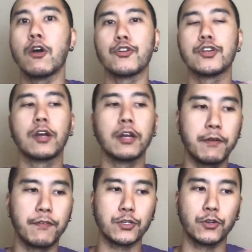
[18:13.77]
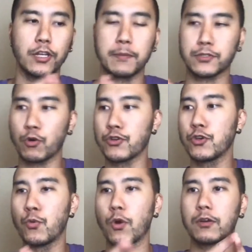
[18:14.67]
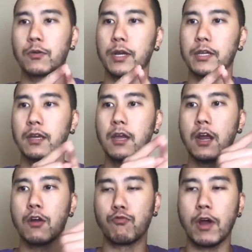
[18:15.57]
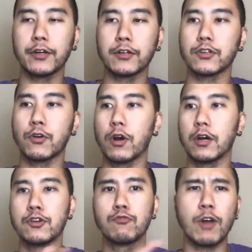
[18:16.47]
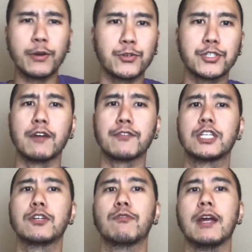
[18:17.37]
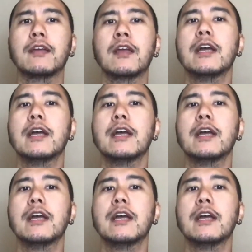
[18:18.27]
or you're going to be a physical therapist, or you work with runners, or you run yourself too, right?